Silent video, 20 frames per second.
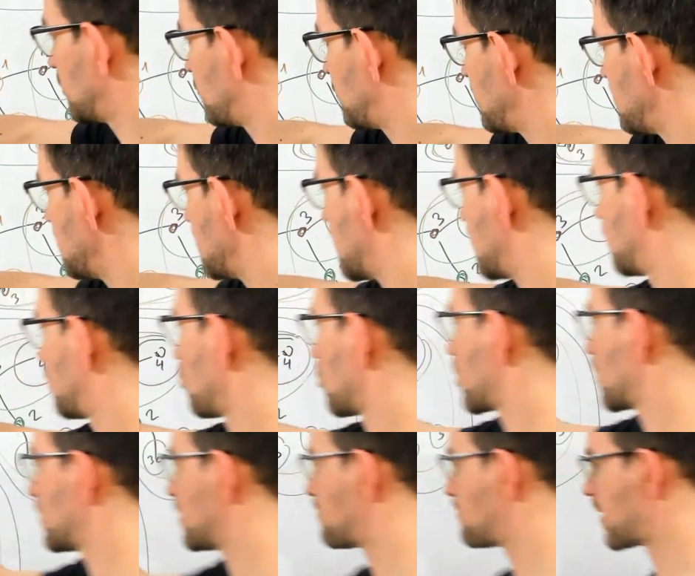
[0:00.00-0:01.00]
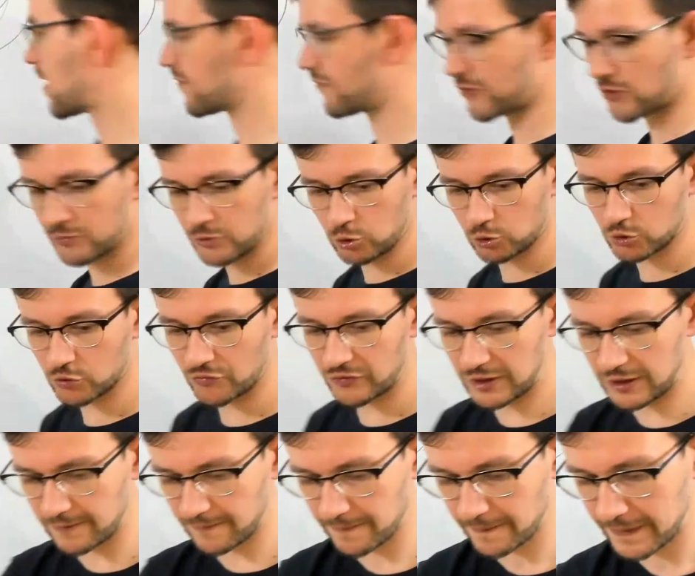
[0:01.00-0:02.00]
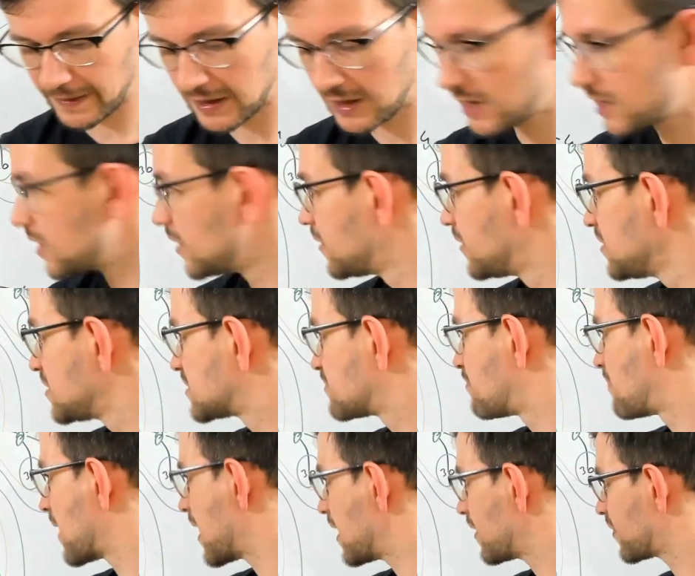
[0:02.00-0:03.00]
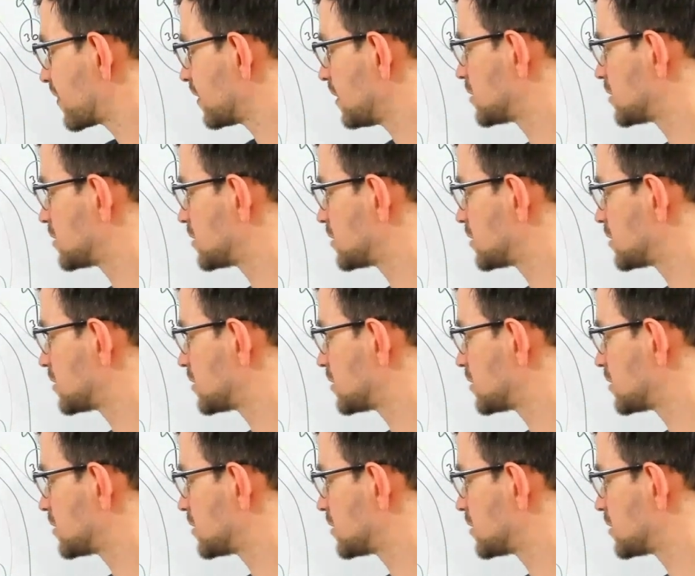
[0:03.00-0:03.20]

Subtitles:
V and look on the path from U to V, this path